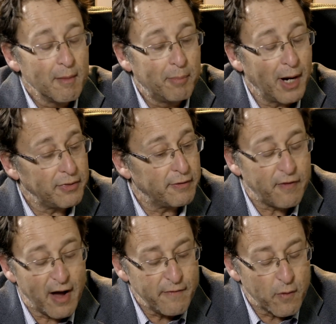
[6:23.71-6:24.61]
But the
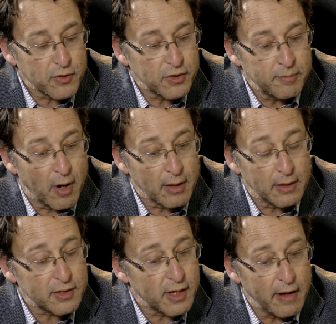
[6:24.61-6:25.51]
Five Forces model
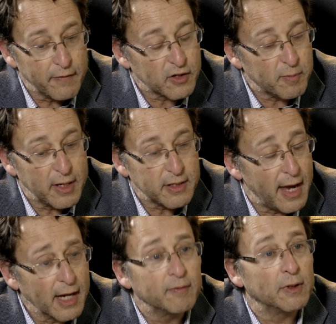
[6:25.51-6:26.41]
itself explains a
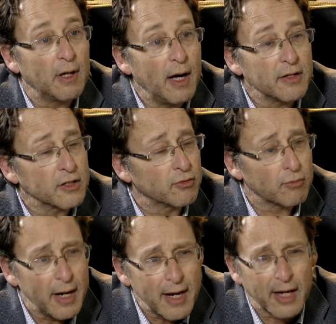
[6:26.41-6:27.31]
heck of a lot. It's yeah. a
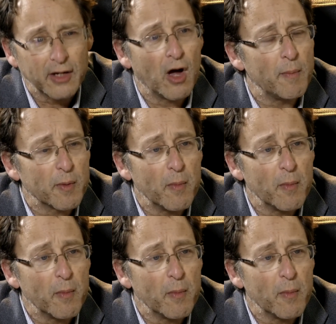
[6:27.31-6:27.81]
great economic